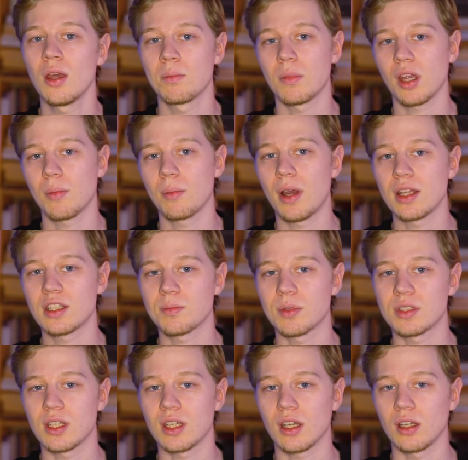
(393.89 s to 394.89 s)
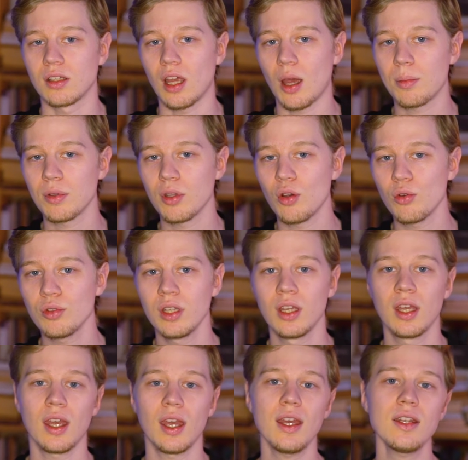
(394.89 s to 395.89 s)
megabytes per second upload
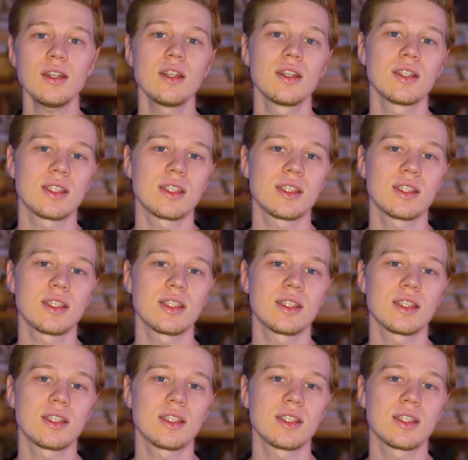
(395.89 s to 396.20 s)
and